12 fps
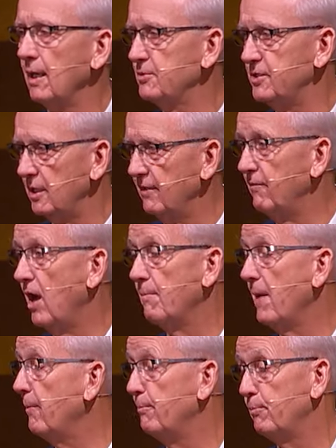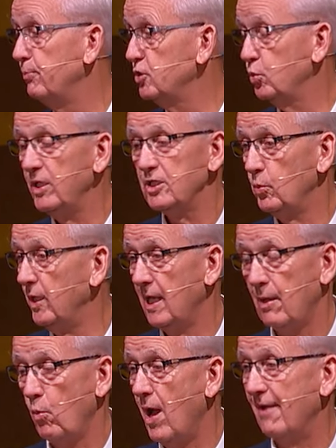I'm still involved. My sweet, sweet
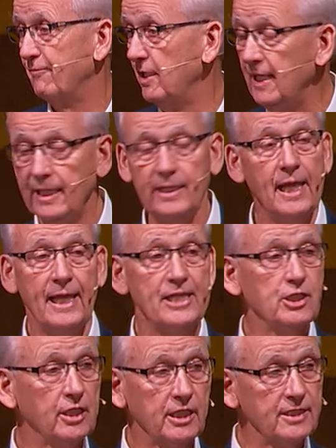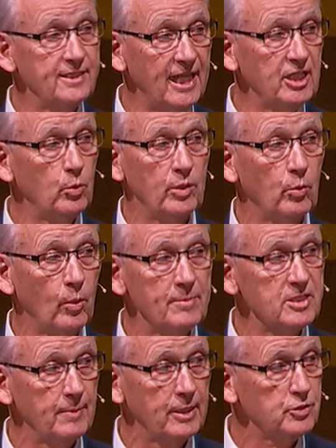wife, Lynn, is going to continue in the
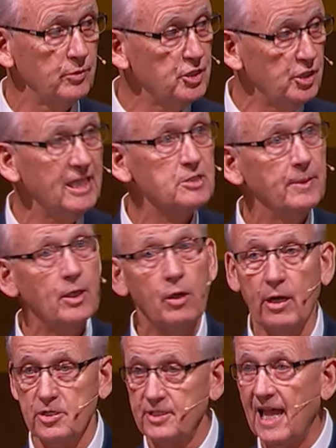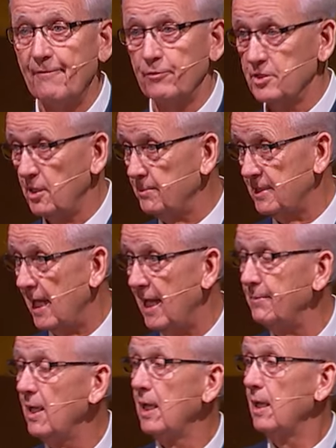women's ministry. She has been on our staff for some
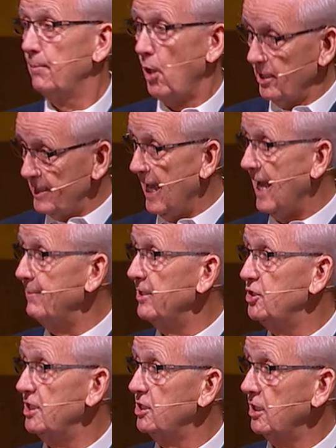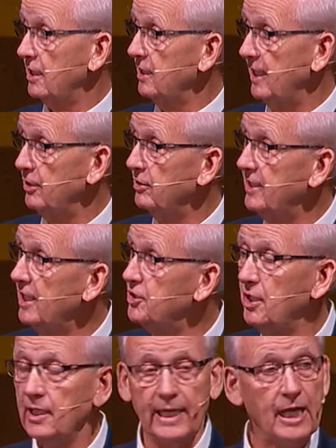time, part time, and she's going to continue
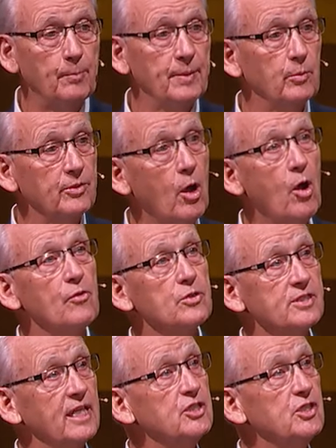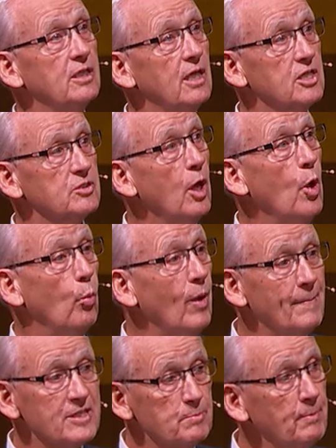teaching and helping with all those things she does,
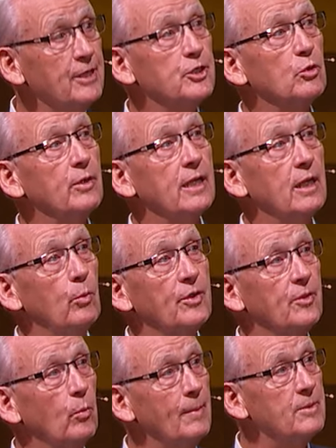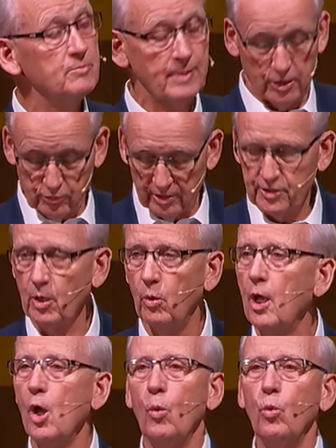women's mentoring with the women's ministry. So
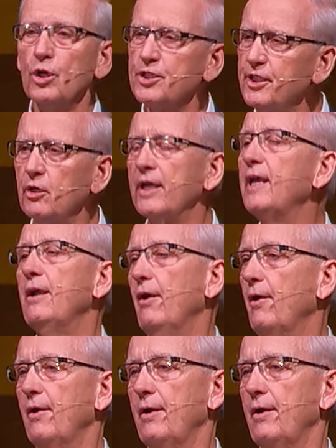we're still here.